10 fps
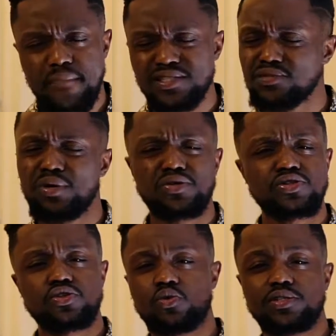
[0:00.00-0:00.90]
It
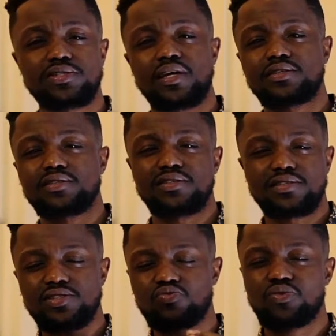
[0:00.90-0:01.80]
smells so sexy. It's
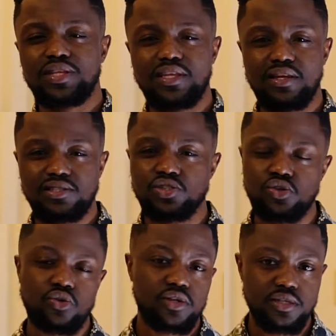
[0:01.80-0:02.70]
just really
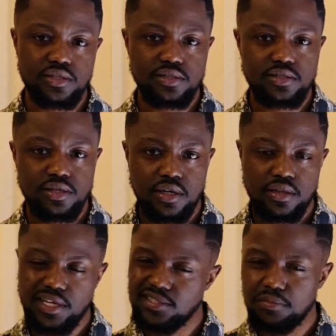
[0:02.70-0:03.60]
luxurious.
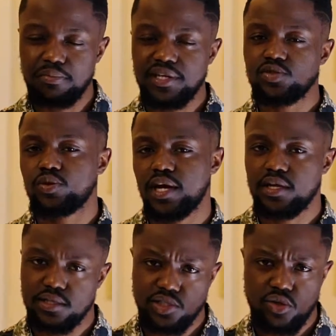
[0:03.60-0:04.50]
That's the best way I
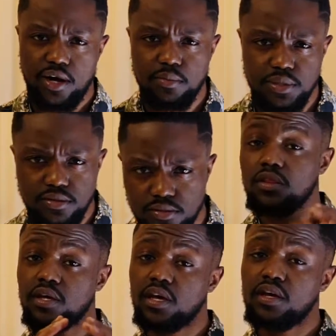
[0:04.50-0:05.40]
can describe it.
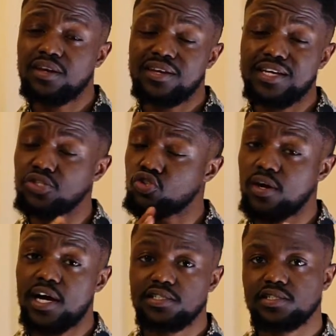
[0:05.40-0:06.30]
Then it
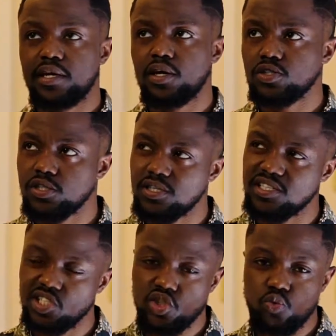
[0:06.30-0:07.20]
dries down to
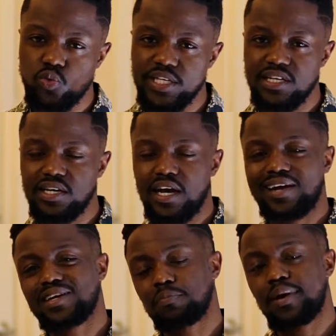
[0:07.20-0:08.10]
this sweet,
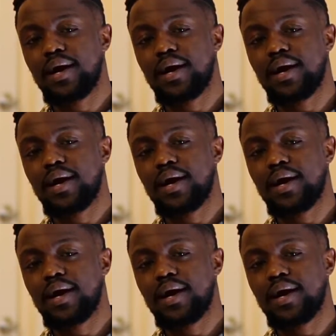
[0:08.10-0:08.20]
kind of